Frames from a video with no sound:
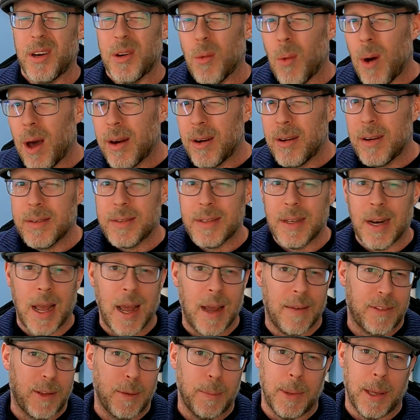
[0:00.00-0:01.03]
Your water doesn't
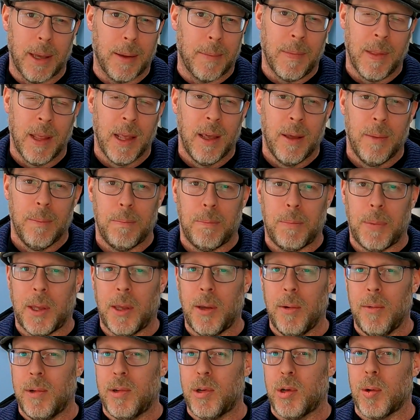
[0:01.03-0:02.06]
have to be a
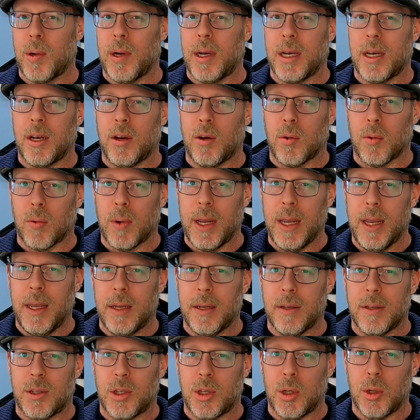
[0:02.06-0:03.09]
putrid
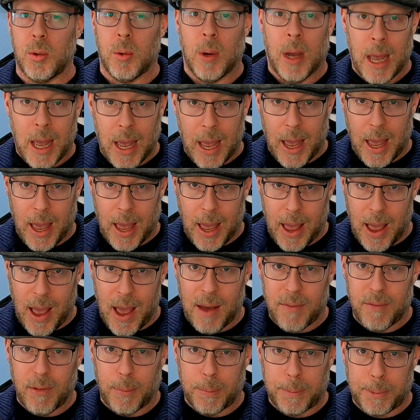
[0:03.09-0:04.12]
green to
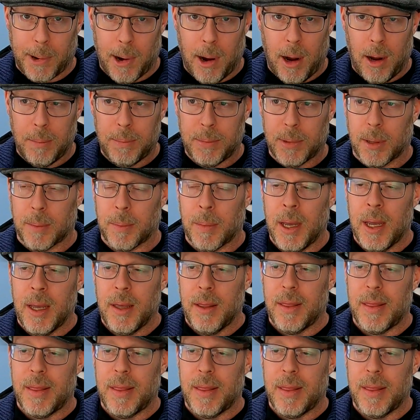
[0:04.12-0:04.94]
have a problem.